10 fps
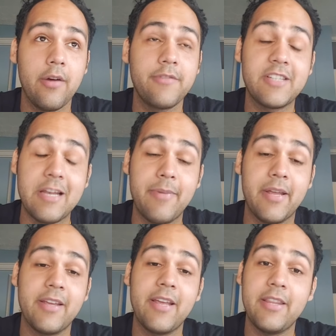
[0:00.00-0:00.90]

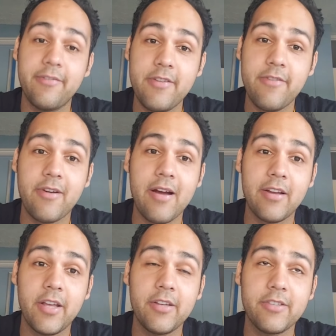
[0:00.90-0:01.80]
slipping in the FIFA
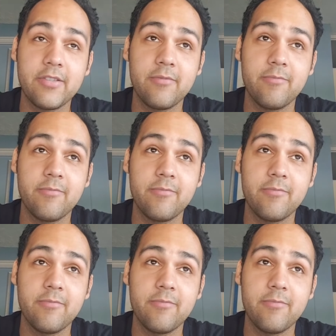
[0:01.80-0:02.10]
rankings,